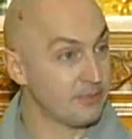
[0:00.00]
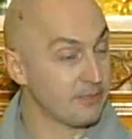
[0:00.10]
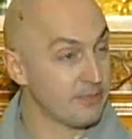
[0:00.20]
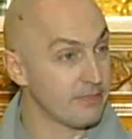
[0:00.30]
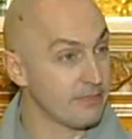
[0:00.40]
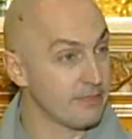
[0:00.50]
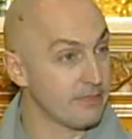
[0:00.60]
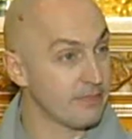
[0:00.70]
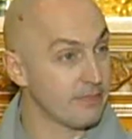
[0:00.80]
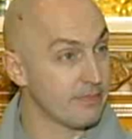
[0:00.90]

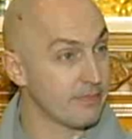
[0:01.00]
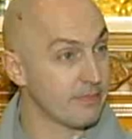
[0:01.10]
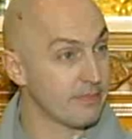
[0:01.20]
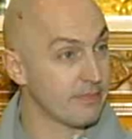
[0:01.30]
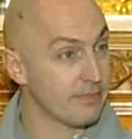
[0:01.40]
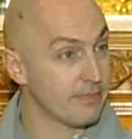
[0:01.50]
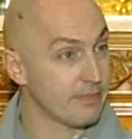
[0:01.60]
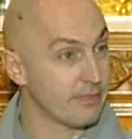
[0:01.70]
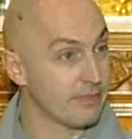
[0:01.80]
Nothing is said.